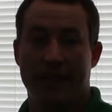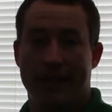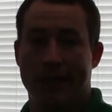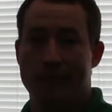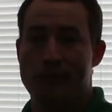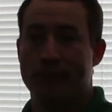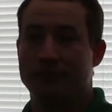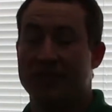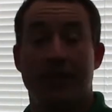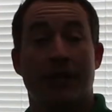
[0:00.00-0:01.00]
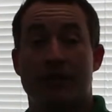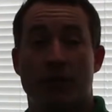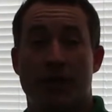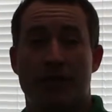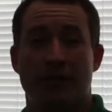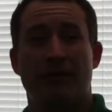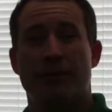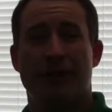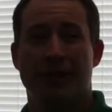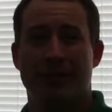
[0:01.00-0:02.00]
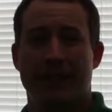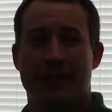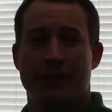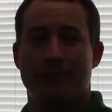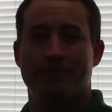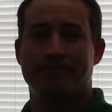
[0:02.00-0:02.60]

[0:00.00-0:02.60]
Um, and thanks for watching. We'll see you on the next one.